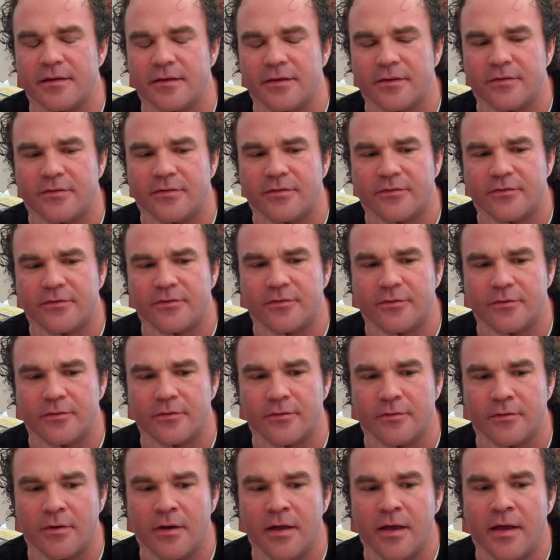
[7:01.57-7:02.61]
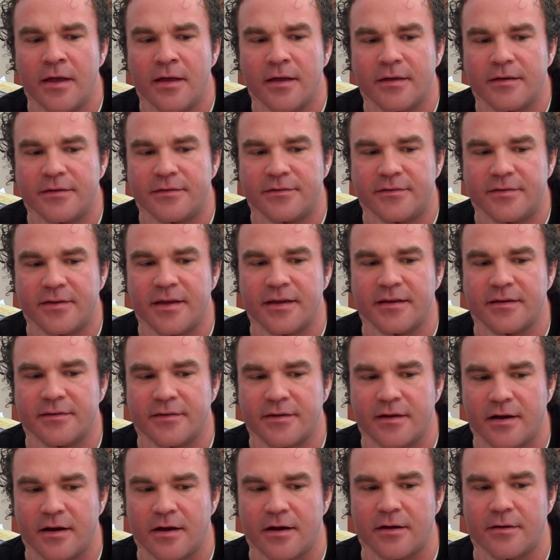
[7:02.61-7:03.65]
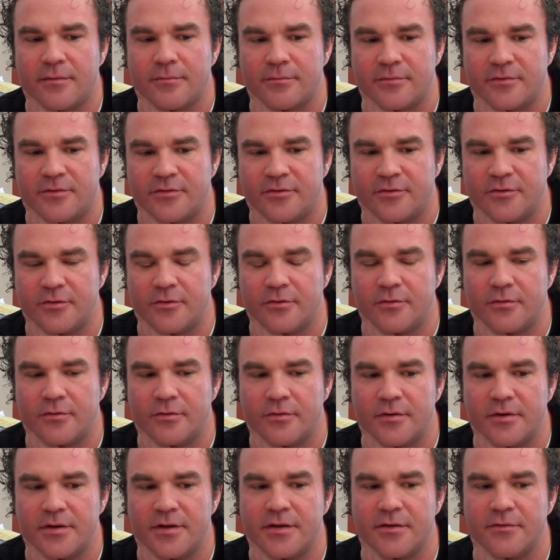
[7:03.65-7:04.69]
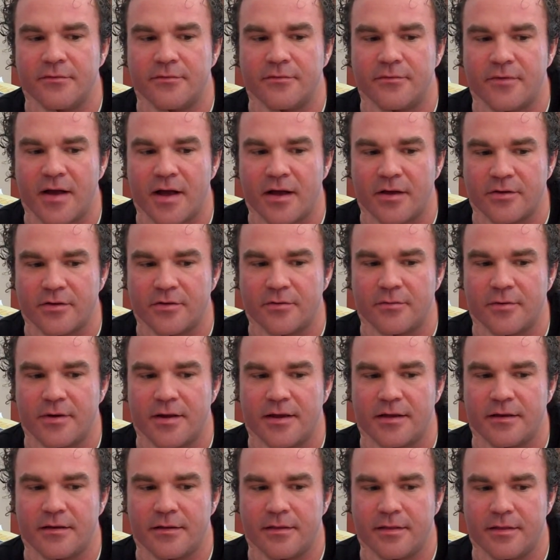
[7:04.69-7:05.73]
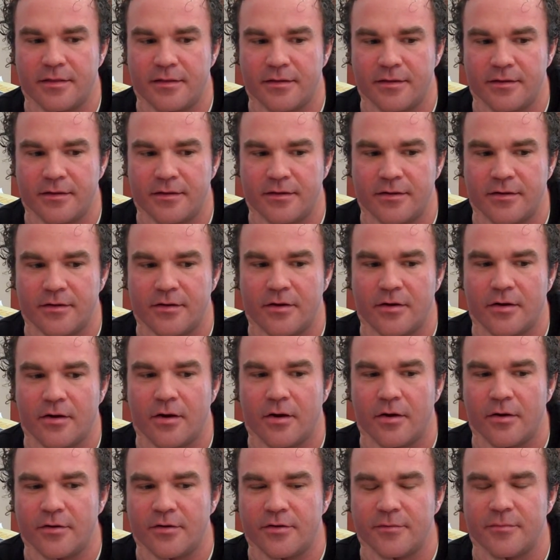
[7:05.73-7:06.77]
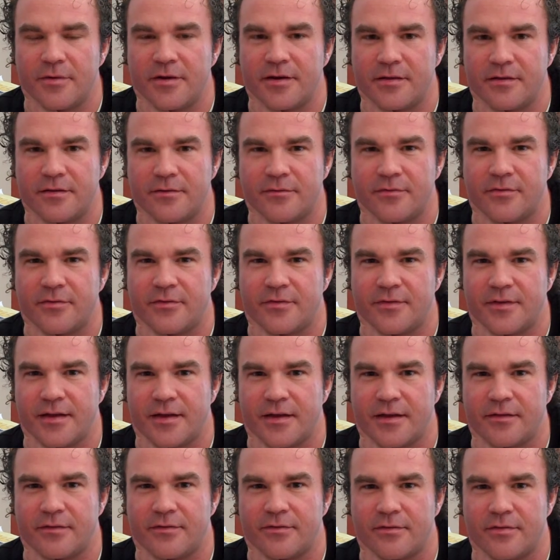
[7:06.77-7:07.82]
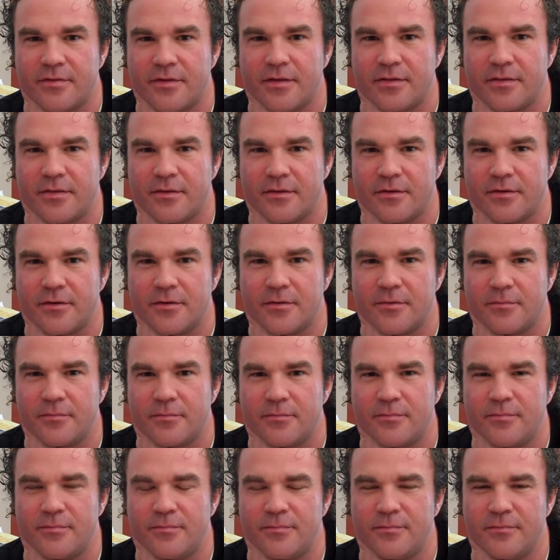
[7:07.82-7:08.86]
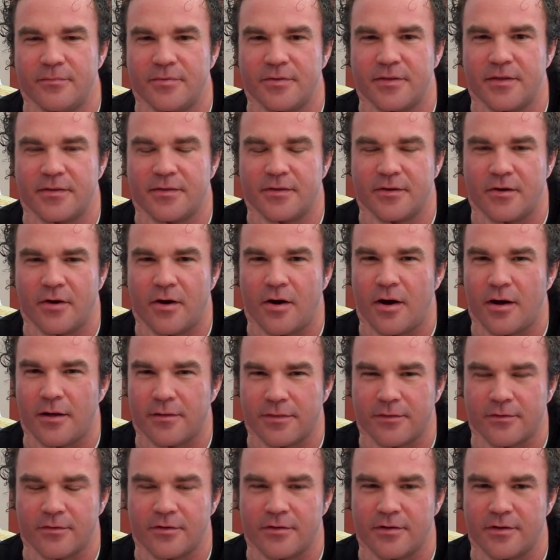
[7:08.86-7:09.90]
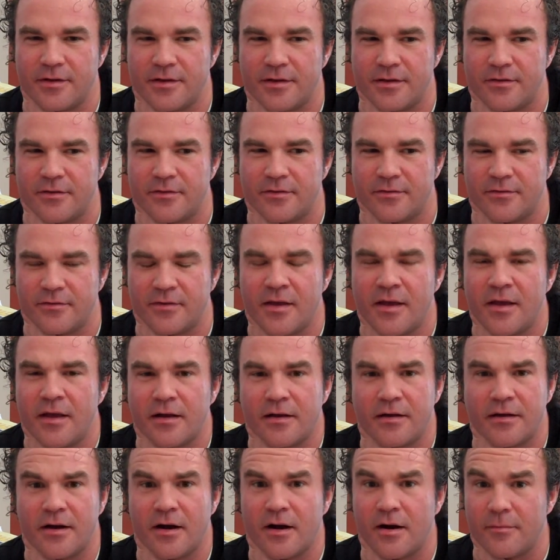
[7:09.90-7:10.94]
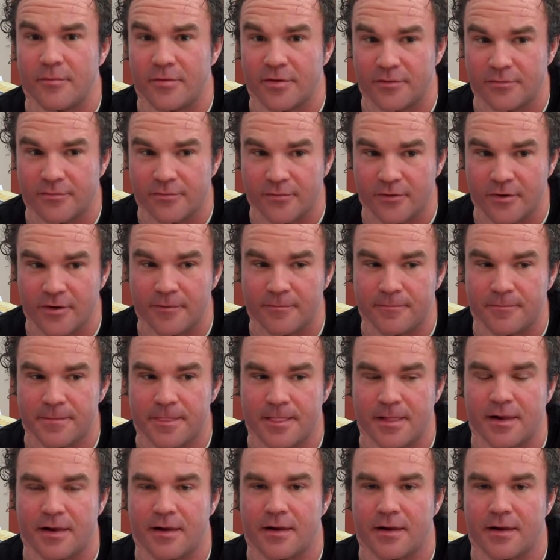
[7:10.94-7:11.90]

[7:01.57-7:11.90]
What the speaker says: is to take time to evaluate the argumentative stance that the author is coming from,